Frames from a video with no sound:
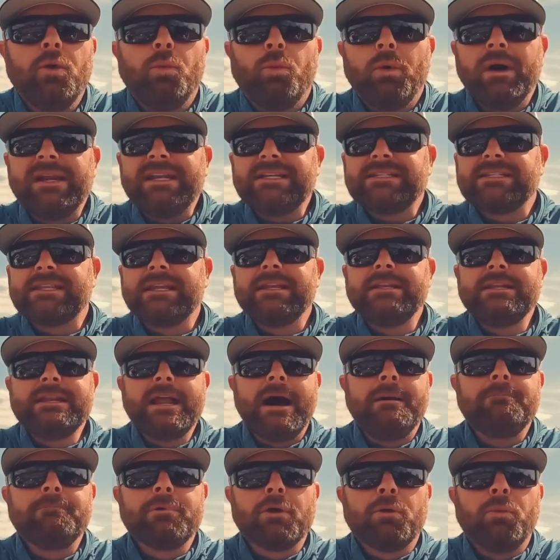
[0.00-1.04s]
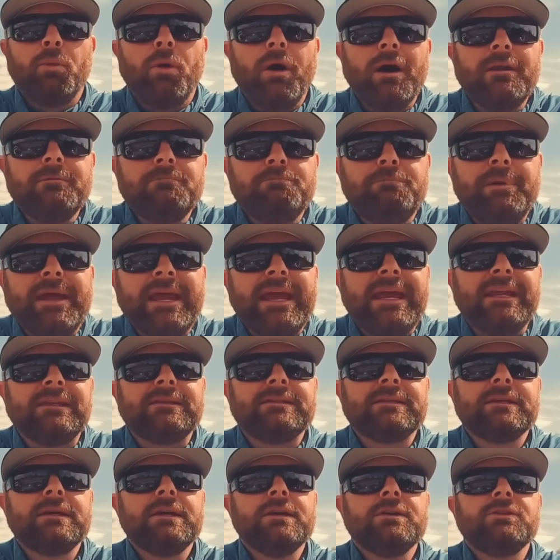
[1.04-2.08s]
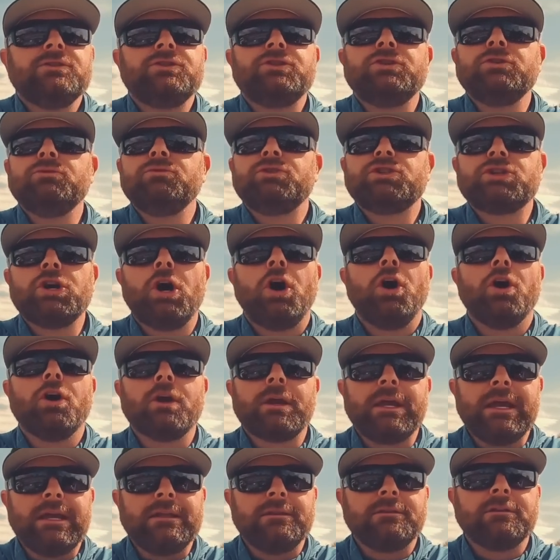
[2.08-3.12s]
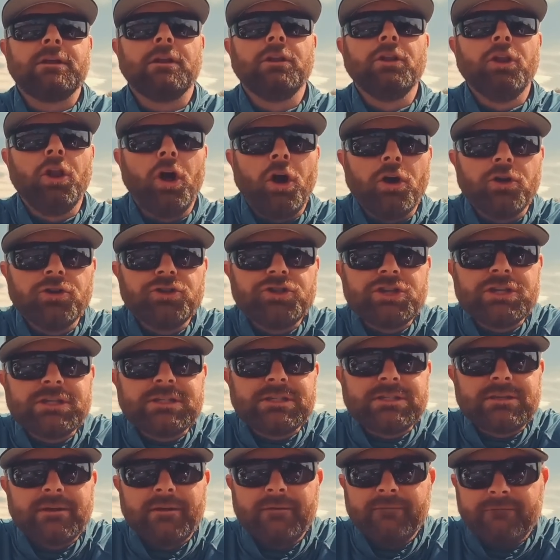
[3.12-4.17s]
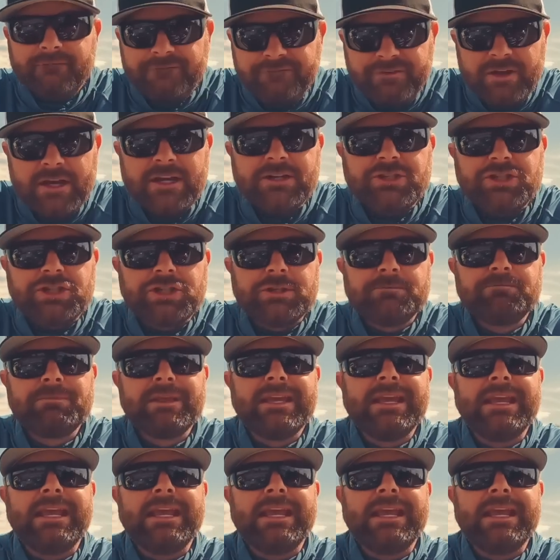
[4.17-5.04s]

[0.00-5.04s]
what is the number one bait to target the largest fish